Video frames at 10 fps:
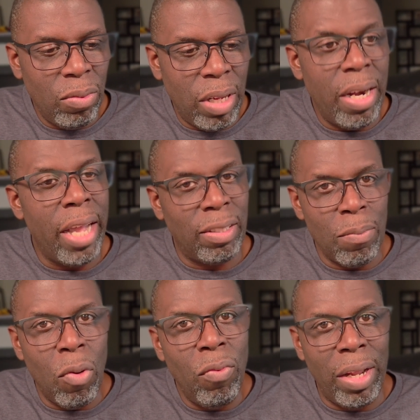the next
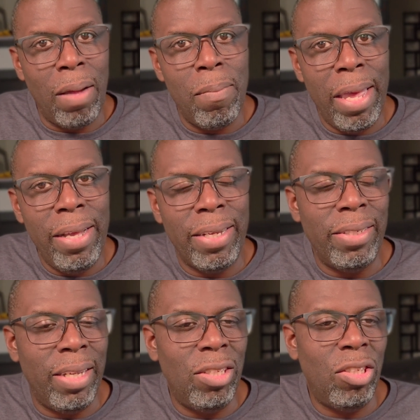move that I make,
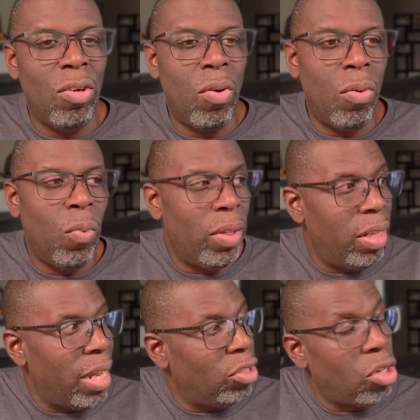contingent on
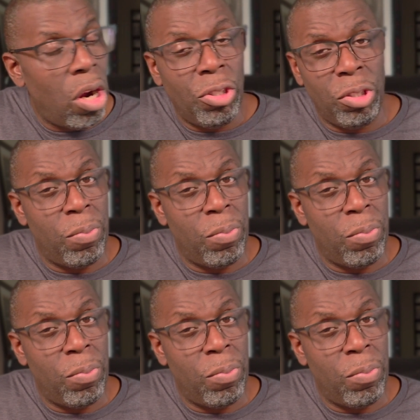whether that Charger